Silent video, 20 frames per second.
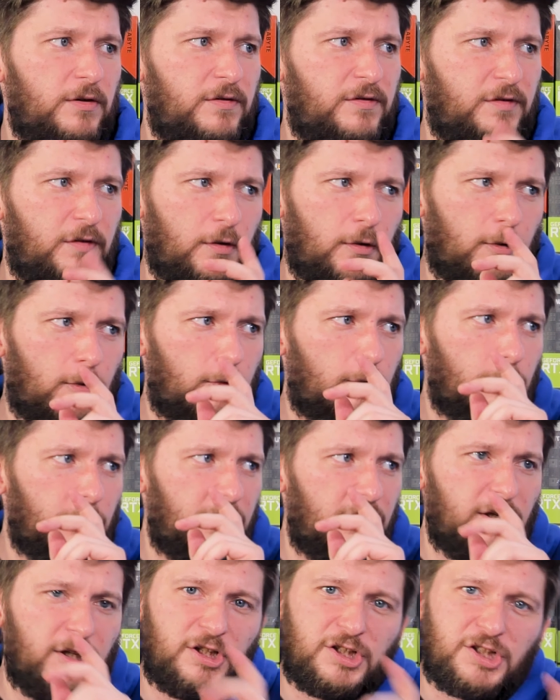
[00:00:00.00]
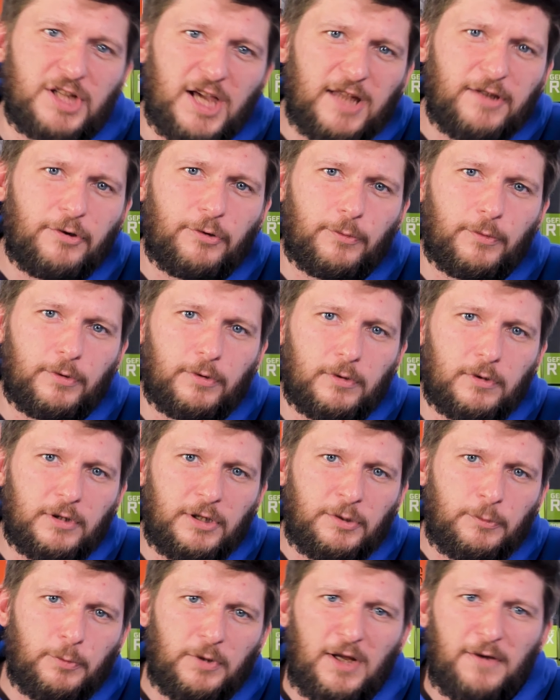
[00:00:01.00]
So in general,
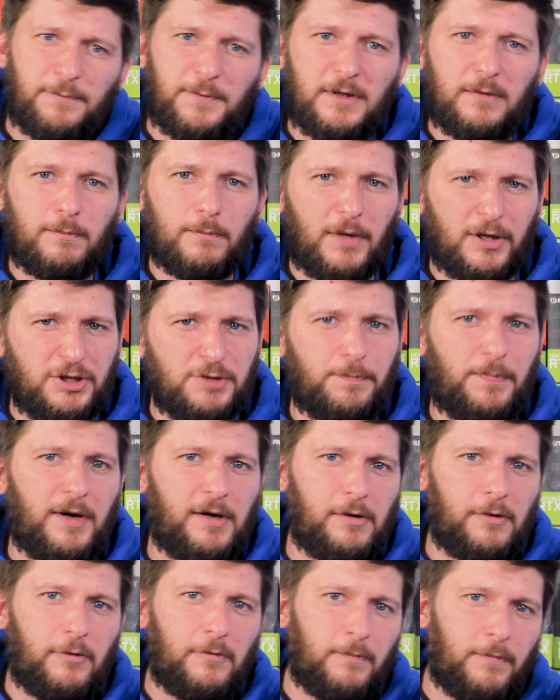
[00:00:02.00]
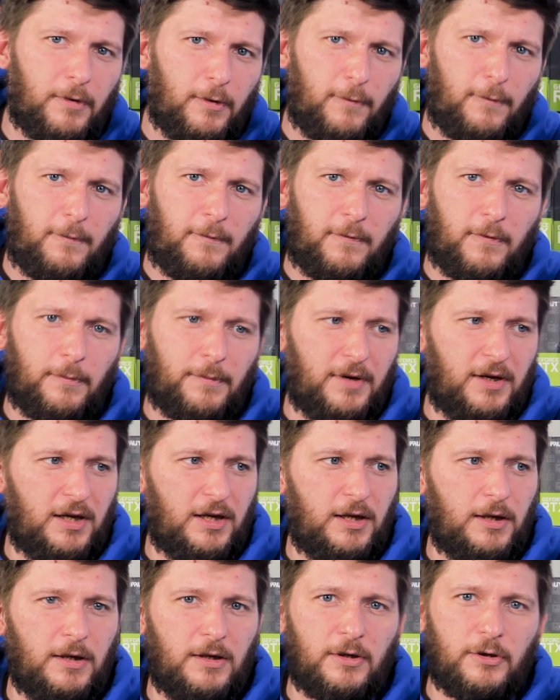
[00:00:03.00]
it would have been much better both from
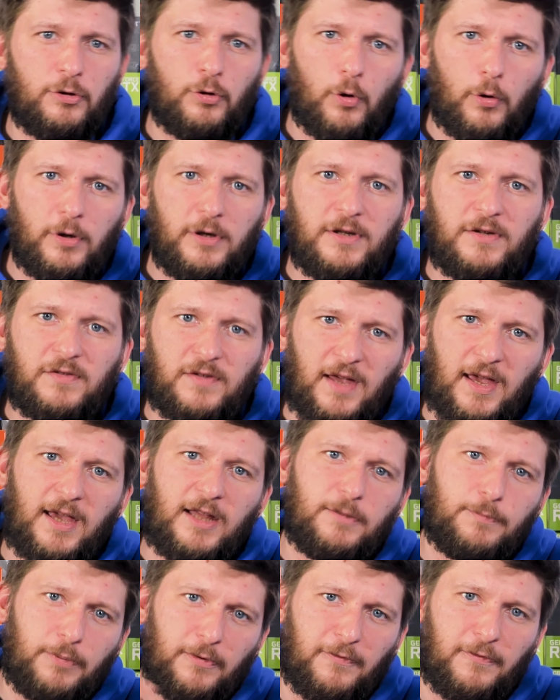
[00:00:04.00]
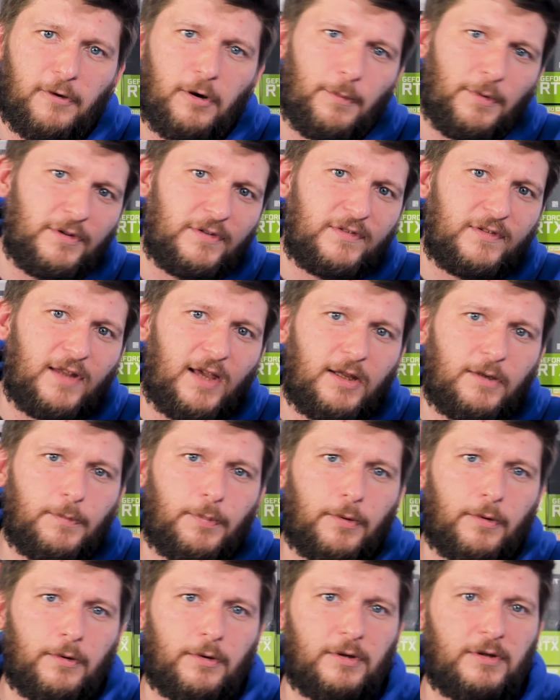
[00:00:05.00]
a noise and performance
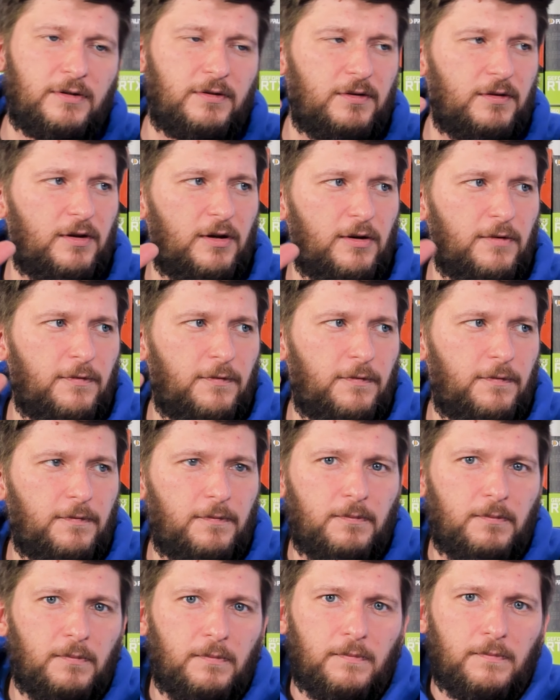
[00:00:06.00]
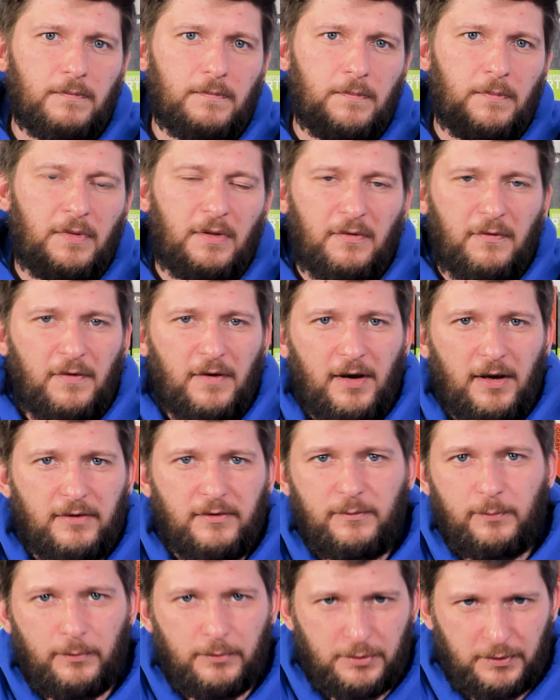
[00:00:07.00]
standpoint if the
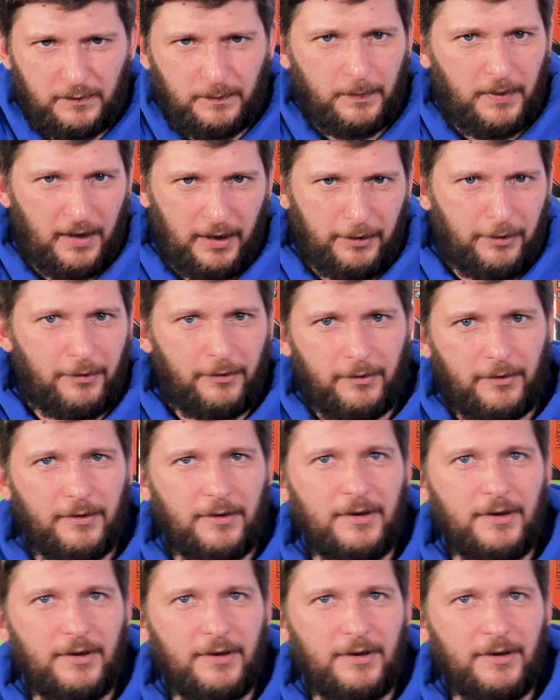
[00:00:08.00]
fans were just better.